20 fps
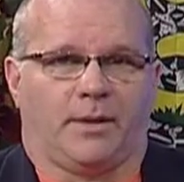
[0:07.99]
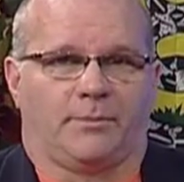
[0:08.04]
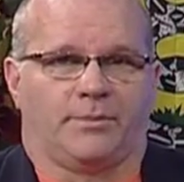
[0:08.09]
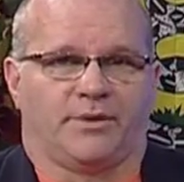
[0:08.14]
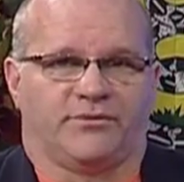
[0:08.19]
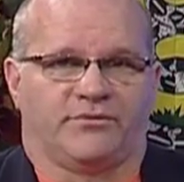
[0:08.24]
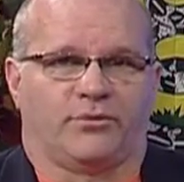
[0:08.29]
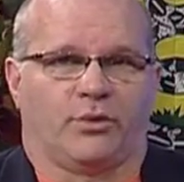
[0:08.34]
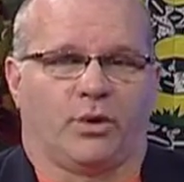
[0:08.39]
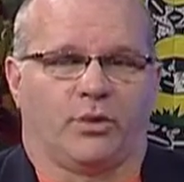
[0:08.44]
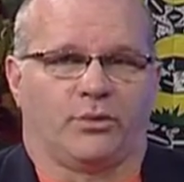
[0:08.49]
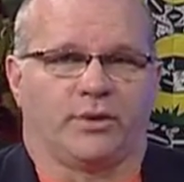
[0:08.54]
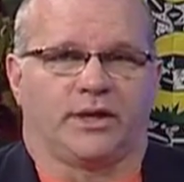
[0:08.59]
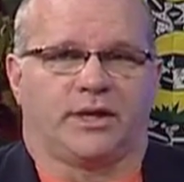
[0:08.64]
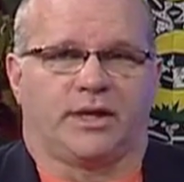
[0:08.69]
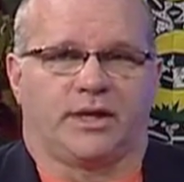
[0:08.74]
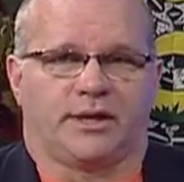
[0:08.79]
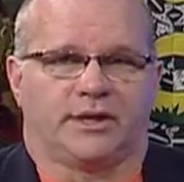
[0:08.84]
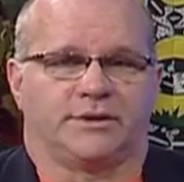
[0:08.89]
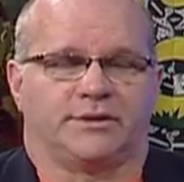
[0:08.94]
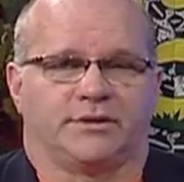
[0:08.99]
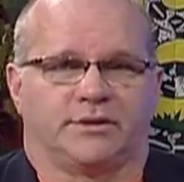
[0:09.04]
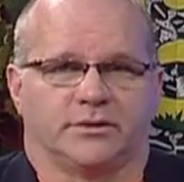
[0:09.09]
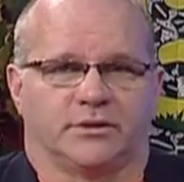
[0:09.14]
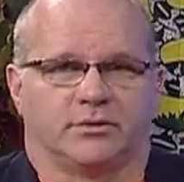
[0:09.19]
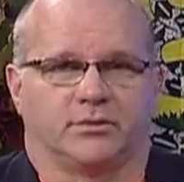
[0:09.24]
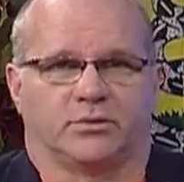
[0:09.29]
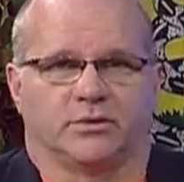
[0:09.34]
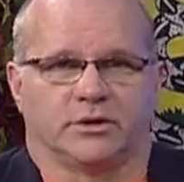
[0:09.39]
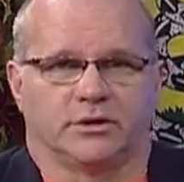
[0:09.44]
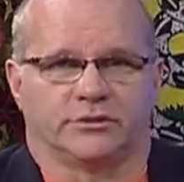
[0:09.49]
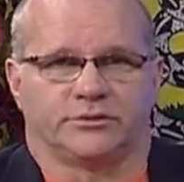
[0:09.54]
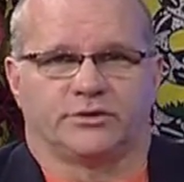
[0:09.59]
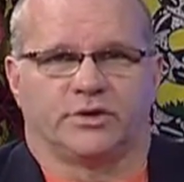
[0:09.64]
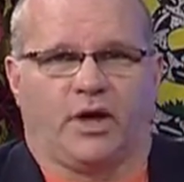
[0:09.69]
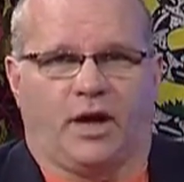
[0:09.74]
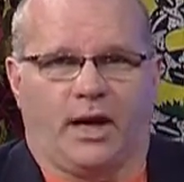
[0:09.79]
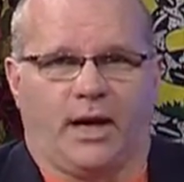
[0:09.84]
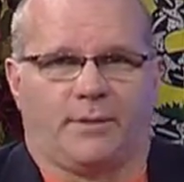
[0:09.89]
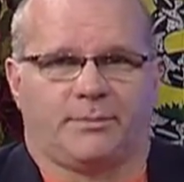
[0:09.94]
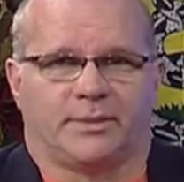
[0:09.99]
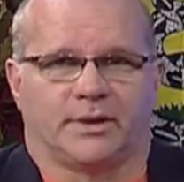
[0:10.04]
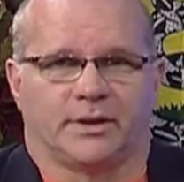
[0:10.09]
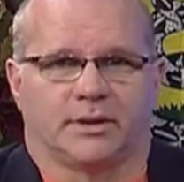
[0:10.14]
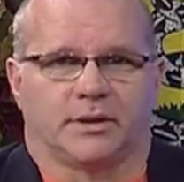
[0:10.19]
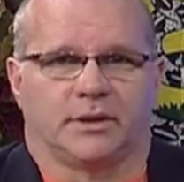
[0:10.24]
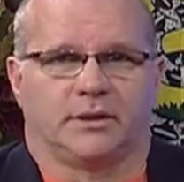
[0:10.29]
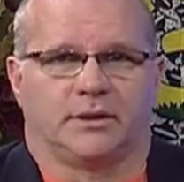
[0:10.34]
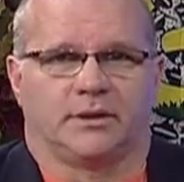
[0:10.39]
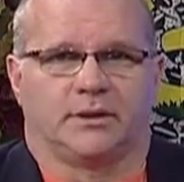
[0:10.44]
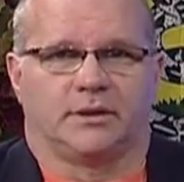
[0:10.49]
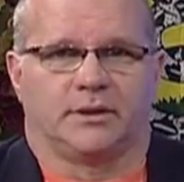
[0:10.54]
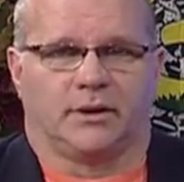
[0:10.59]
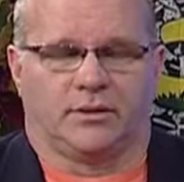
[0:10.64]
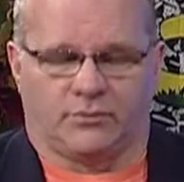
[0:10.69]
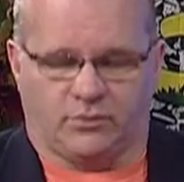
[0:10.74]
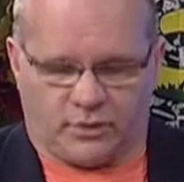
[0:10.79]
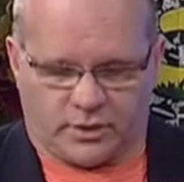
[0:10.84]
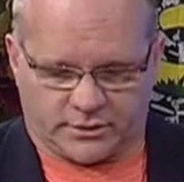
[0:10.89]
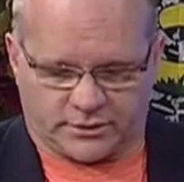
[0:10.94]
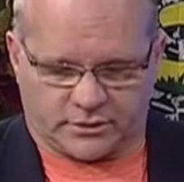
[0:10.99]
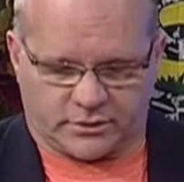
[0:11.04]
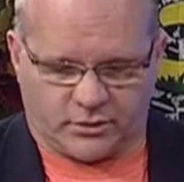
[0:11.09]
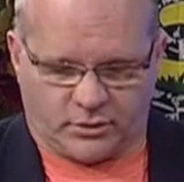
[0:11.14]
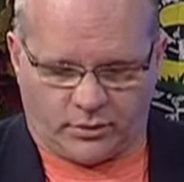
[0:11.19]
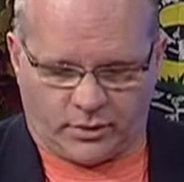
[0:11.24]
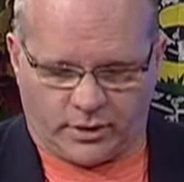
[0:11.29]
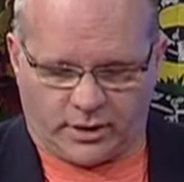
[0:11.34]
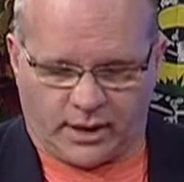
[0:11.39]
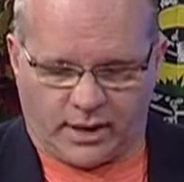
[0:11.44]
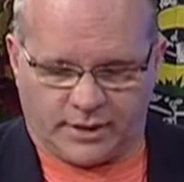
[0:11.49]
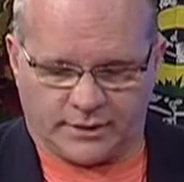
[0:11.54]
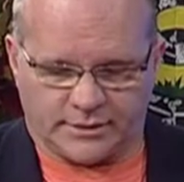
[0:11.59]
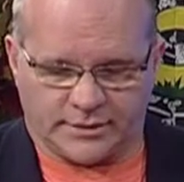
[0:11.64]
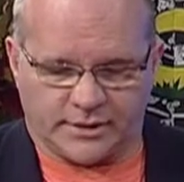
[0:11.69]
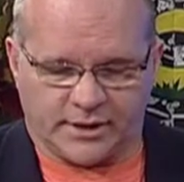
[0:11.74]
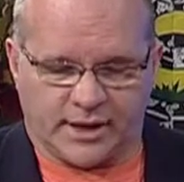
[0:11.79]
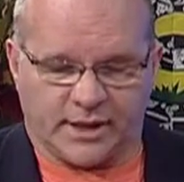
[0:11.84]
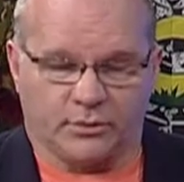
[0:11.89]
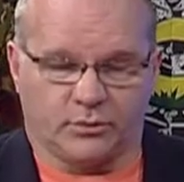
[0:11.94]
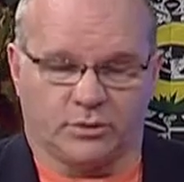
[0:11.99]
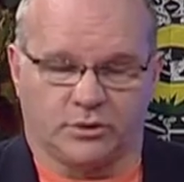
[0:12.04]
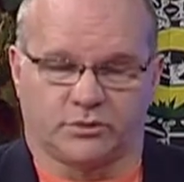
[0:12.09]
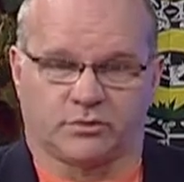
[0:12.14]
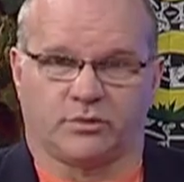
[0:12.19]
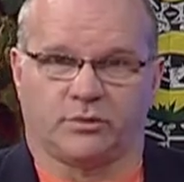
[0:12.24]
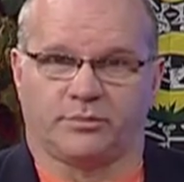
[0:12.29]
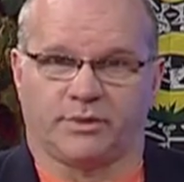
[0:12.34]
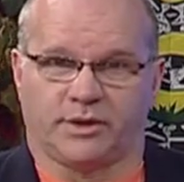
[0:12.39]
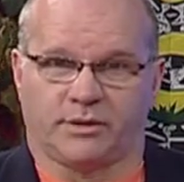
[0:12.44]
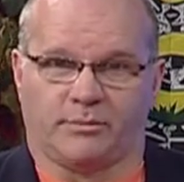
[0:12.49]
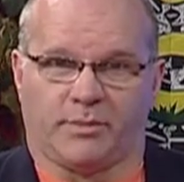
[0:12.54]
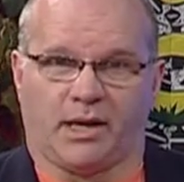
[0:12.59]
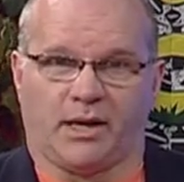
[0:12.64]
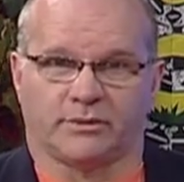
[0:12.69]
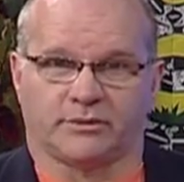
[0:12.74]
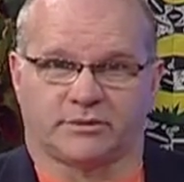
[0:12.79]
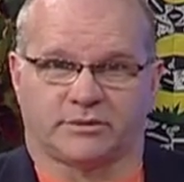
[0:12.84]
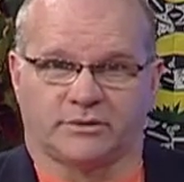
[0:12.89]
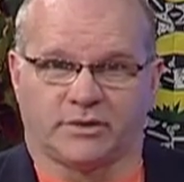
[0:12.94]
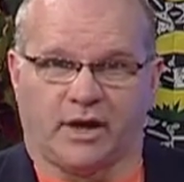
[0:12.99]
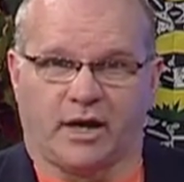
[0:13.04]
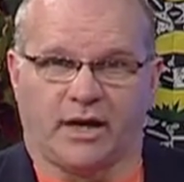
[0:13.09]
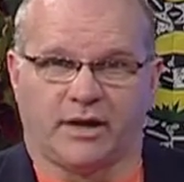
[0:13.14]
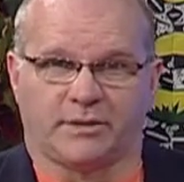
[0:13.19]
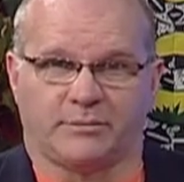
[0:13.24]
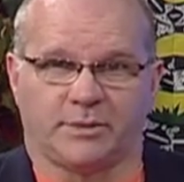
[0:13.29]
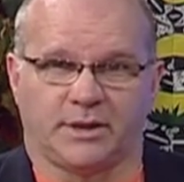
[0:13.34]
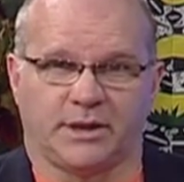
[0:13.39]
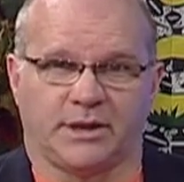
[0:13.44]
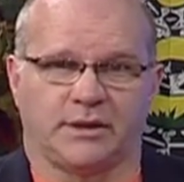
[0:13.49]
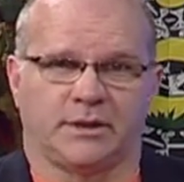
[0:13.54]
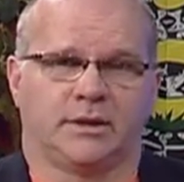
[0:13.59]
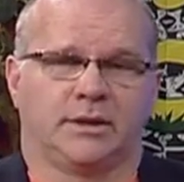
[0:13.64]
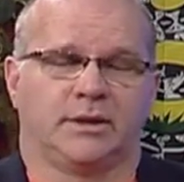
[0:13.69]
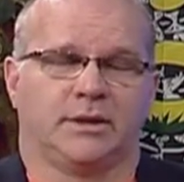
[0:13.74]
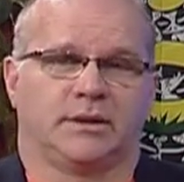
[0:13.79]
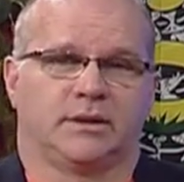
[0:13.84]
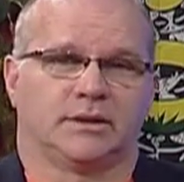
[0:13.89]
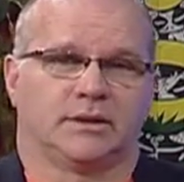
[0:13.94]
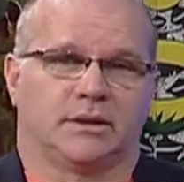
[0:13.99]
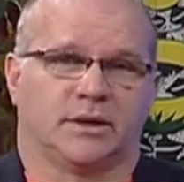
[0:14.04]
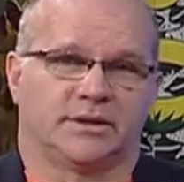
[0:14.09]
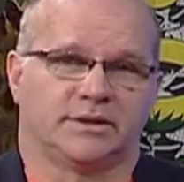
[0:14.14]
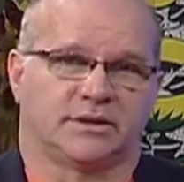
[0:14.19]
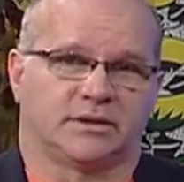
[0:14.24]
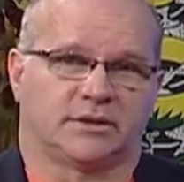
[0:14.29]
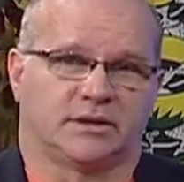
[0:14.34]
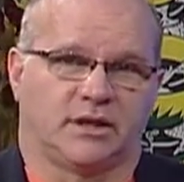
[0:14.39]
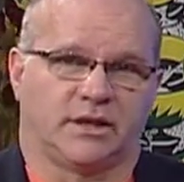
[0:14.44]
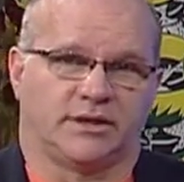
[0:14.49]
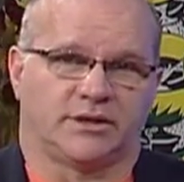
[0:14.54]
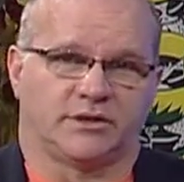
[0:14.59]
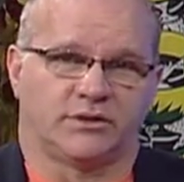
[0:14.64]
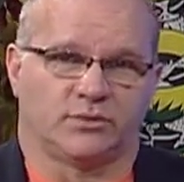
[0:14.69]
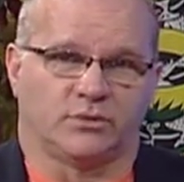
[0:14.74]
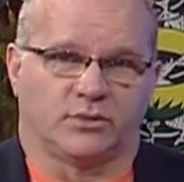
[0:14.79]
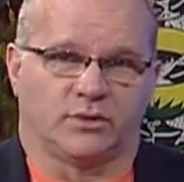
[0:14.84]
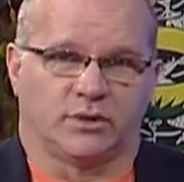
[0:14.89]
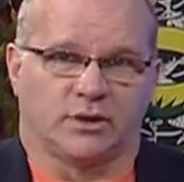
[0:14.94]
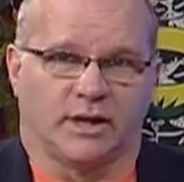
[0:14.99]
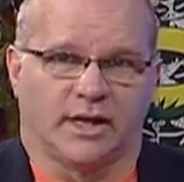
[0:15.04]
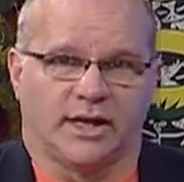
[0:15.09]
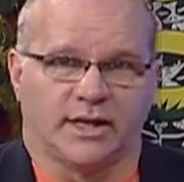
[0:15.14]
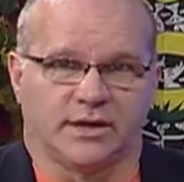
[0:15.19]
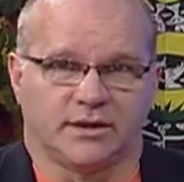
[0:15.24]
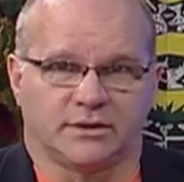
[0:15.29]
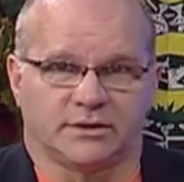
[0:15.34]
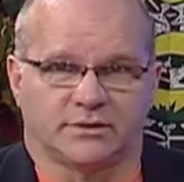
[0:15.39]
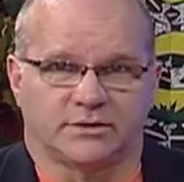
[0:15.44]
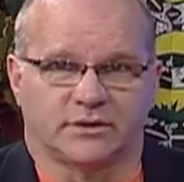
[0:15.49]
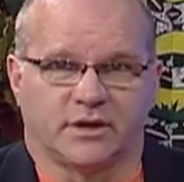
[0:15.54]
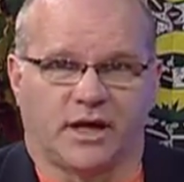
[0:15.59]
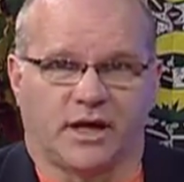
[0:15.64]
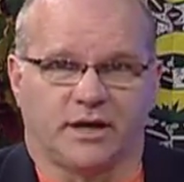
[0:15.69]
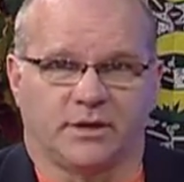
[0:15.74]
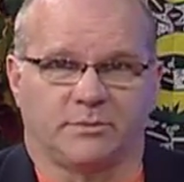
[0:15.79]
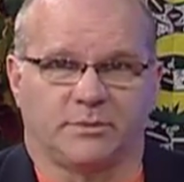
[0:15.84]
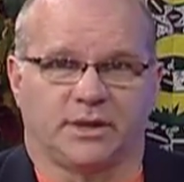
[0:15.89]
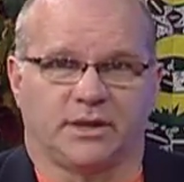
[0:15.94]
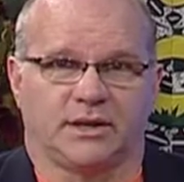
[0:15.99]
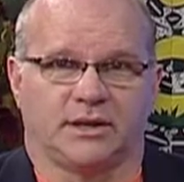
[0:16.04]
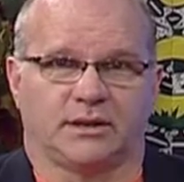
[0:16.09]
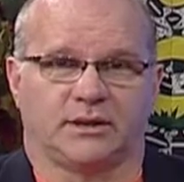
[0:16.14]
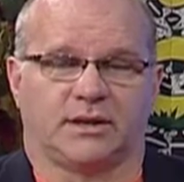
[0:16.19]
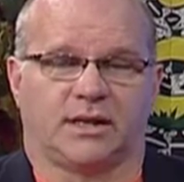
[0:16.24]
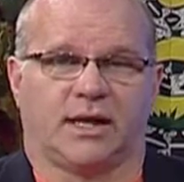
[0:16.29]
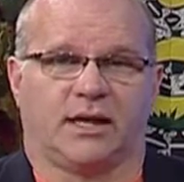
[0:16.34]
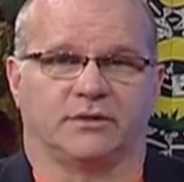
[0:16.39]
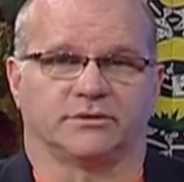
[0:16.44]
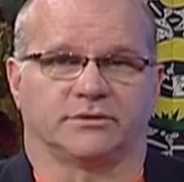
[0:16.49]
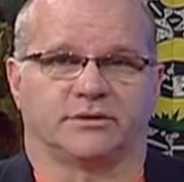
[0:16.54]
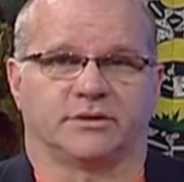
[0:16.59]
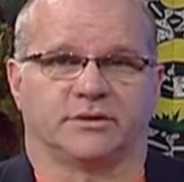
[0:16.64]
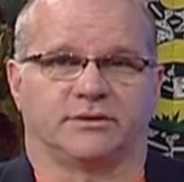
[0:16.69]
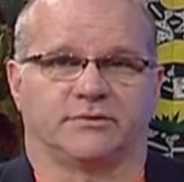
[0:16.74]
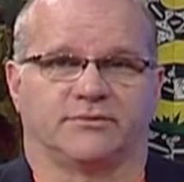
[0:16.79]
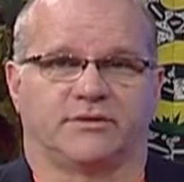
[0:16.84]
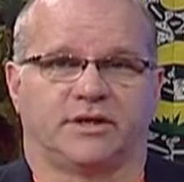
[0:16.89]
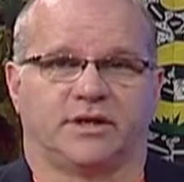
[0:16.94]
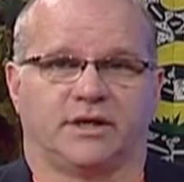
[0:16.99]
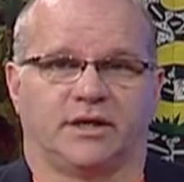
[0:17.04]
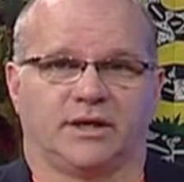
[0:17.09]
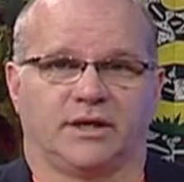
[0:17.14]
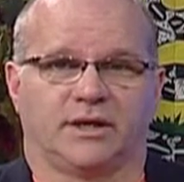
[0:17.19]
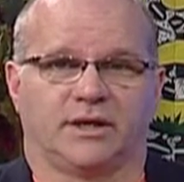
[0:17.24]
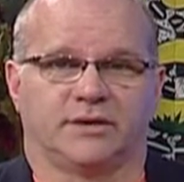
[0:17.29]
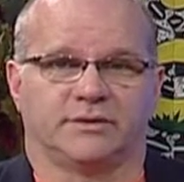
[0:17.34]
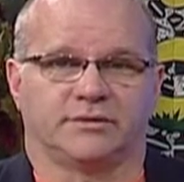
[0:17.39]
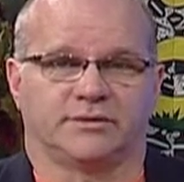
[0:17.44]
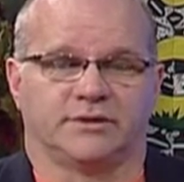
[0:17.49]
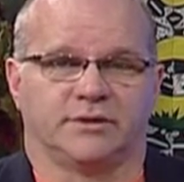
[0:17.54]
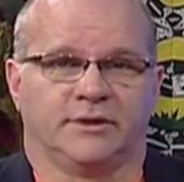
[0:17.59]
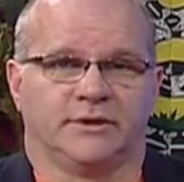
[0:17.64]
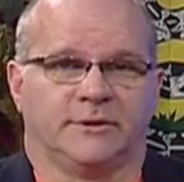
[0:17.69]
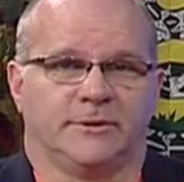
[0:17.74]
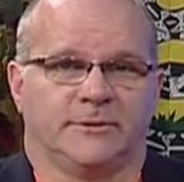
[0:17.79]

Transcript: before we get into the real topic of what's going on today, which will be about sodomy, legislation relating to sodomy, counseling of kids,